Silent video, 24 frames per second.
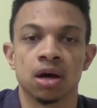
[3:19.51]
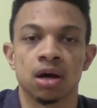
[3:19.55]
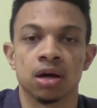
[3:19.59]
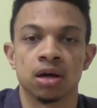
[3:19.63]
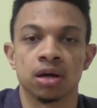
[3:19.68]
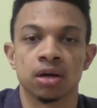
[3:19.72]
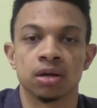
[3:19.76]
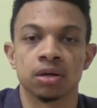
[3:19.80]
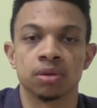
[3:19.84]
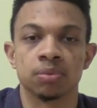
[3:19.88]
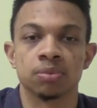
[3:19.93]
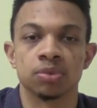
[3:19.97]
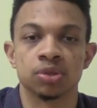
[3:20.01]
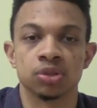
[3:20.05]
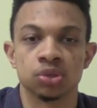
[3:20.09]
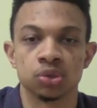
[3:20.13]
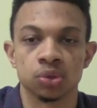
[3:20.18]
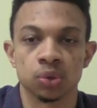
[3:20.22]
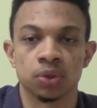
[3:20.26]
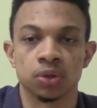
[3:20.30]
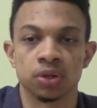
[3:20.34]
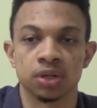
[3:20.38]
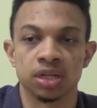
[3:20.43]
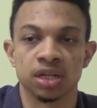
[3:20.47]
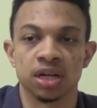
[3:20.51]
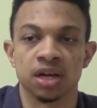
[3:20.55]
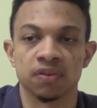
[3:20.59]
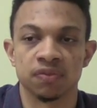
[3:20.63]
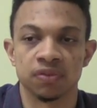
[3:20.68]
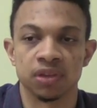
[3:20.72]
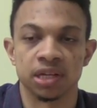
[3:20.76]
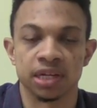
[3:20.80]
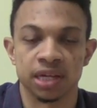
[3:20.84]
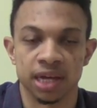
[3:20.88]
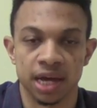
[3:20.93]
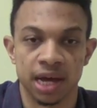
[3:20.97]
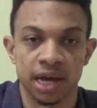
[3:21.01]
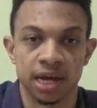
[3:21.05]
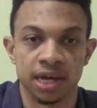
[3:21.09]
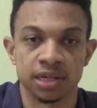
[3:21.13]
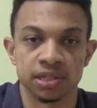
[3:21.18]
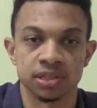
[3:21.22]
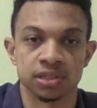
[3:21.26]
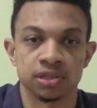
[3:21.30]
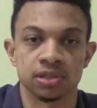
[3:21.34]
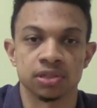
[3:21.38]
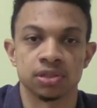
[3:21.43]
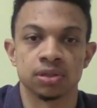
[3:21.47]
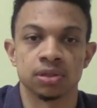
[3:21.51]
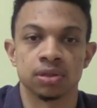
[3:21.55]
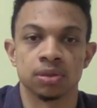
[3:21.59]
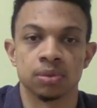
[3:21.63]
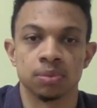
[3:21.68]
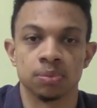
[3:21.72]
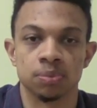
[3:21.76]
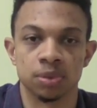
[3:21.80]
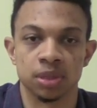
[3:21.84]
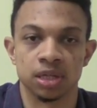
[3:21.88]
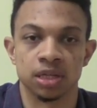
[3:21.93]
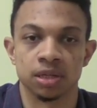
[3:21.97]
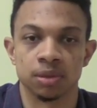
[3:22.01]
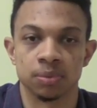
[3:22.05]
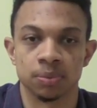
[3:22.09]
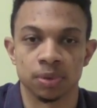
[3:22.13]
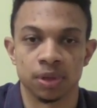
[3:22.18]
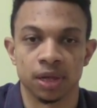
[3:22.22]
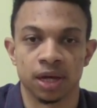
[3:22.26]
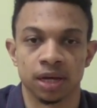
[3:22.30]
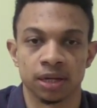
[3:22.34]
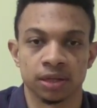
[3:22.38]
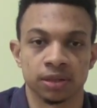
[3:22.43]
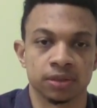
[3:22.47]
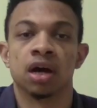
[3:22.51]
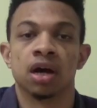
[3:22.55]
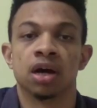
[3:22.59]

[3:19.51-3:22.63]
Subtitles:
a majority of the cast being Black.